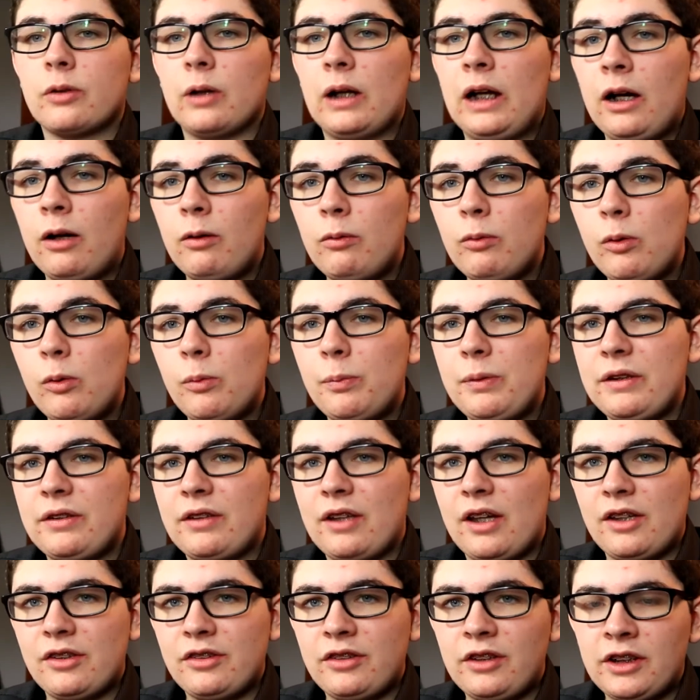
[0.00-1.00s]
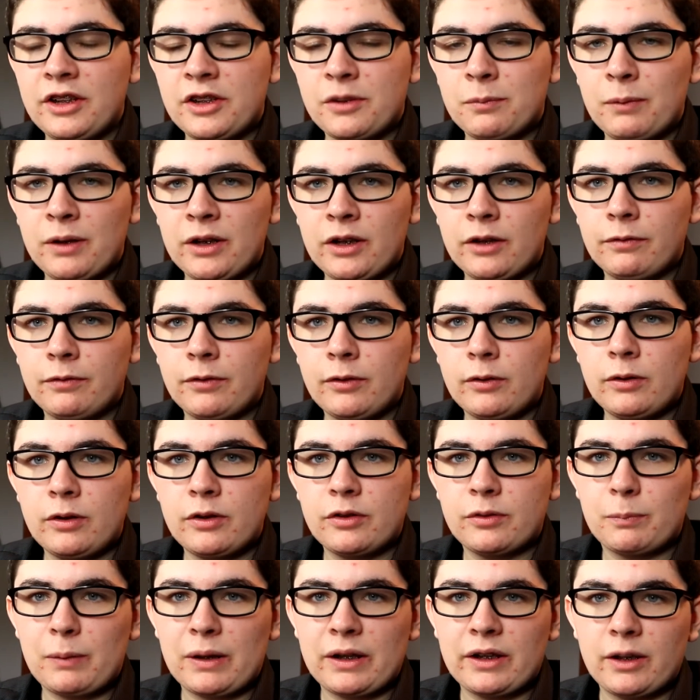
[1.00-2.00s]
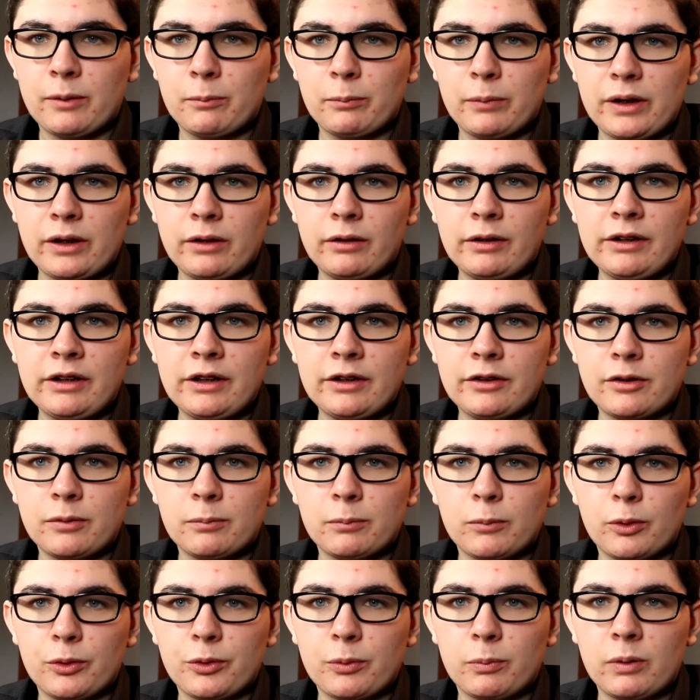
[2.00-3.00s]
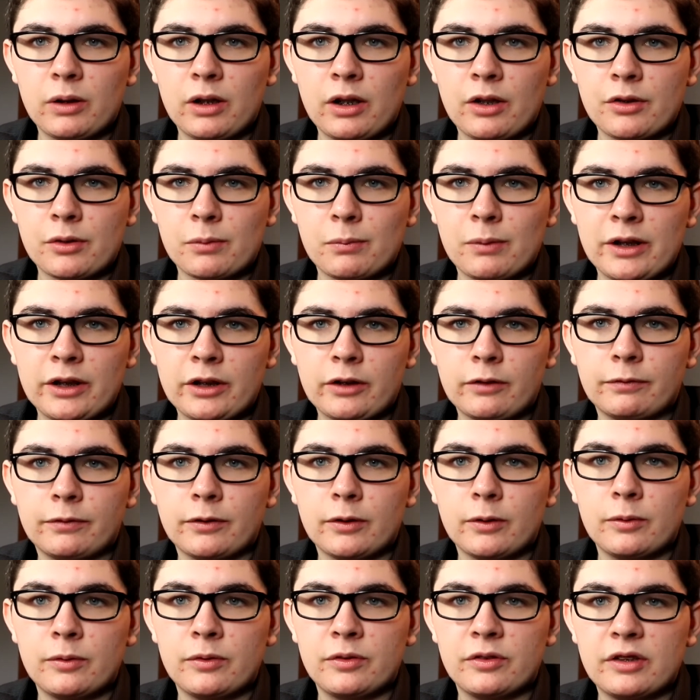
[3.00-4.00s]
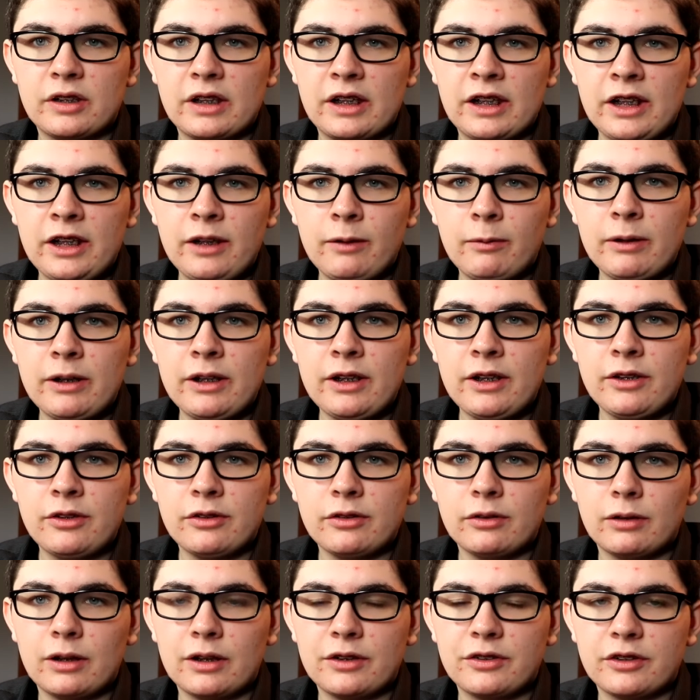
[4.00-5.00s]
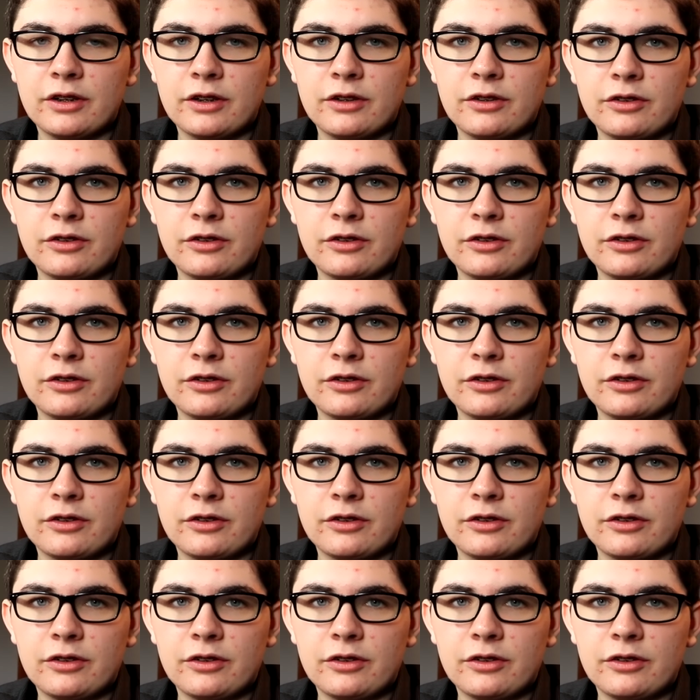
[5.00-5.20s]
how we'll be testing this microphone is by comparing it to multiple other microphones. Anyways, let's get